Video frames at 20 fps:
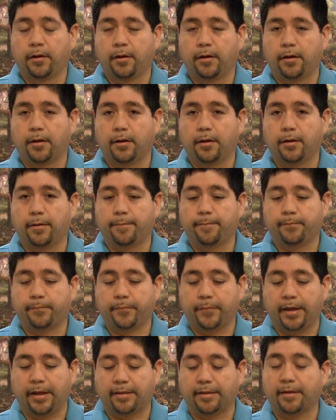
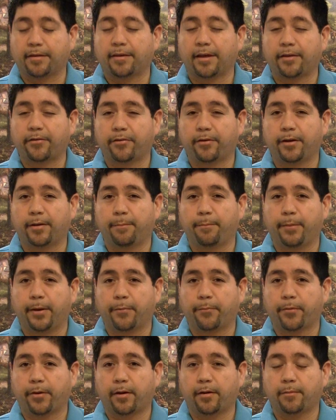And that's actually a
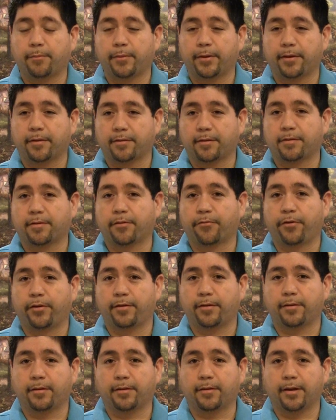big problem, because that's the
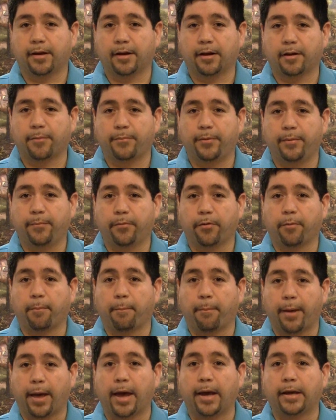reason that a lot of people are
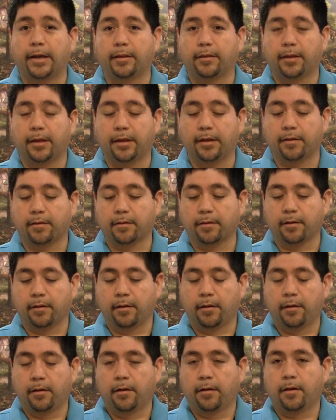buying these
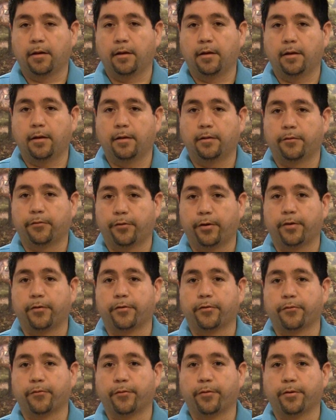
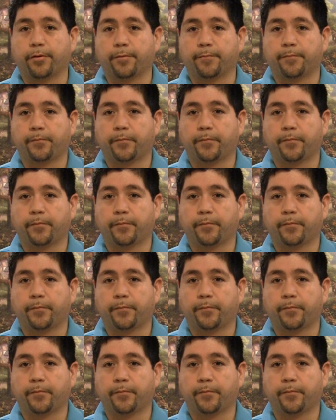triggers for.